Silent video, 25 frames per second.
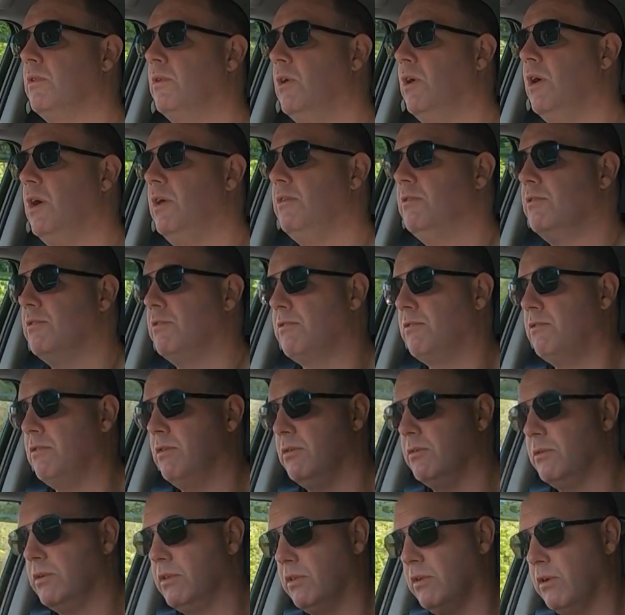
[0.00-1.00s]
lightness
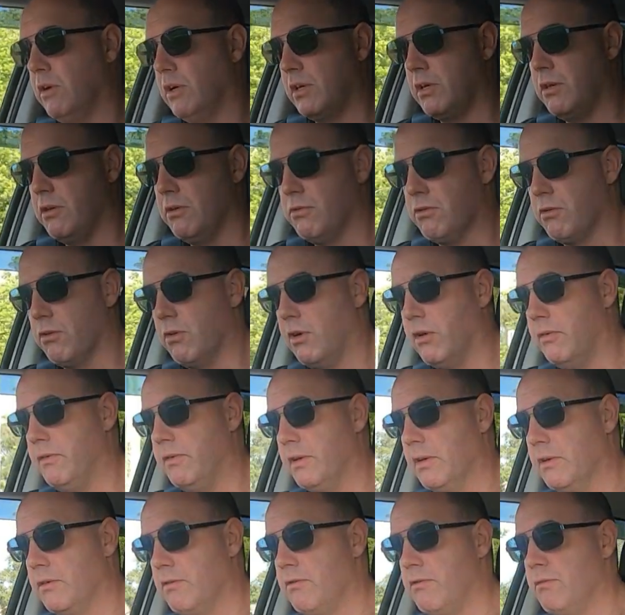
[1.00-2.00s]
to it, like you're
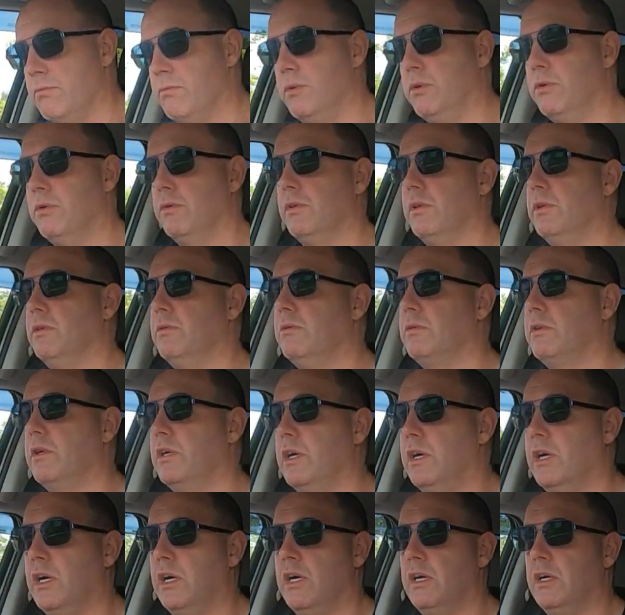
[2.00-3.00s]
driving a small little
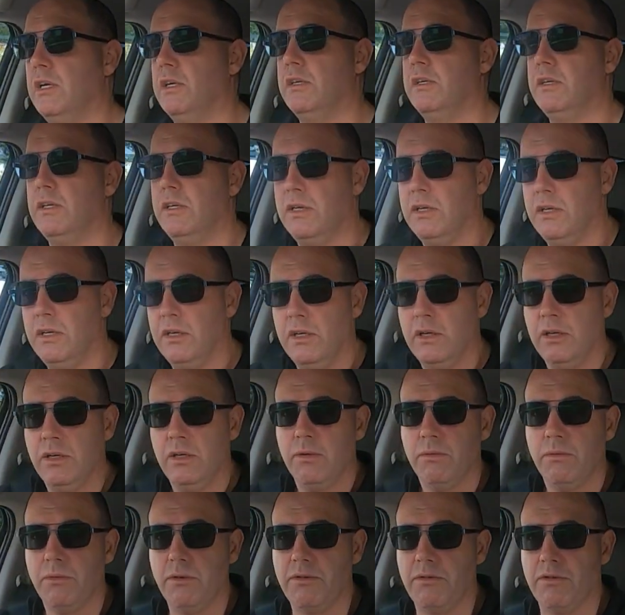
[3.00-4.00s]
car.
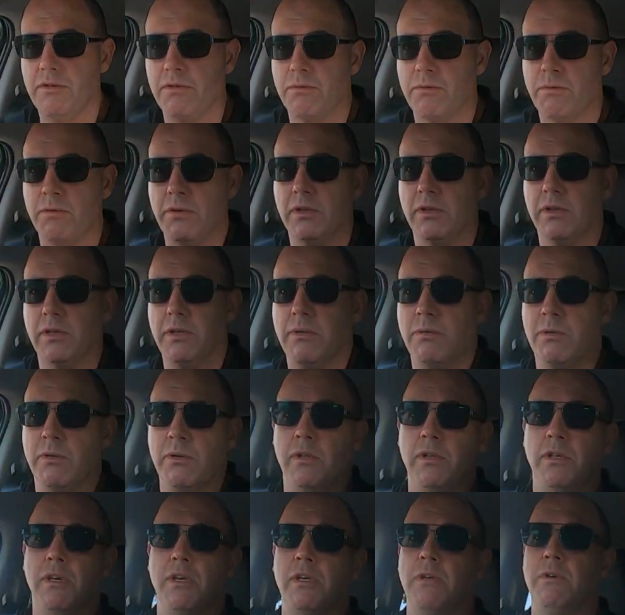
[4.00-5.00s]
which is really,
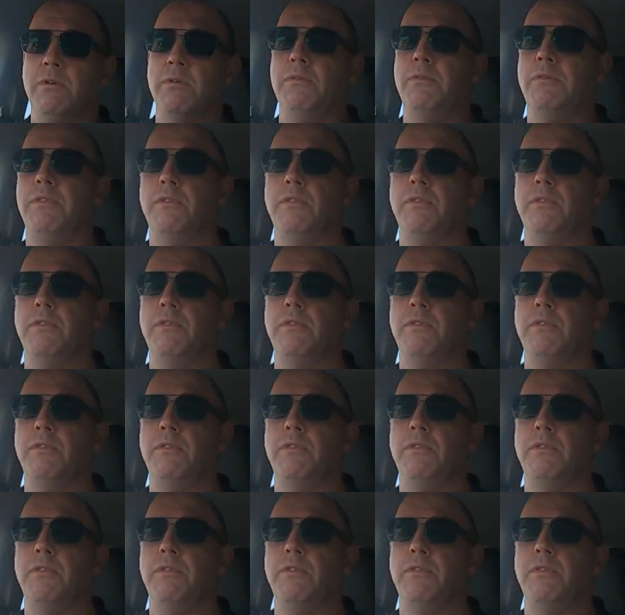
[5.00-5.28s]
really a good